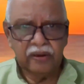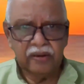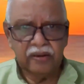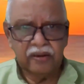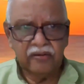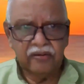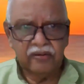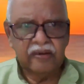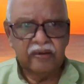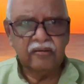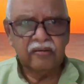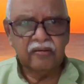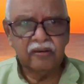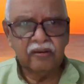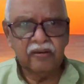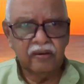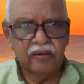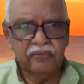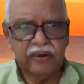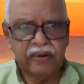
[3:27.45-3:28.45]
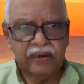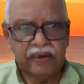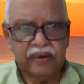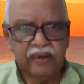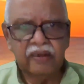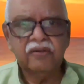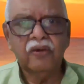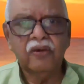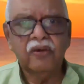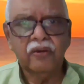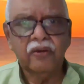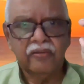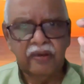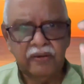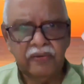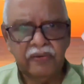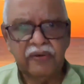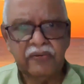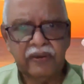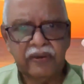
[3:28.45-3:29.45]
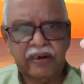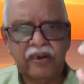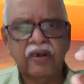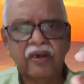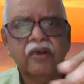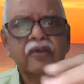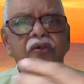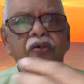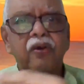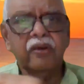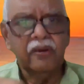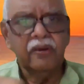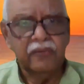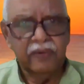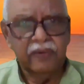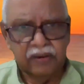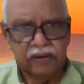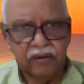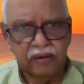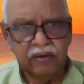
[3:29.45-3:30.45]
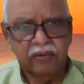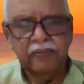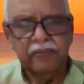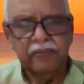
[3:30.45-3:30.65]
the 6 Vargas or 7 Vargas or even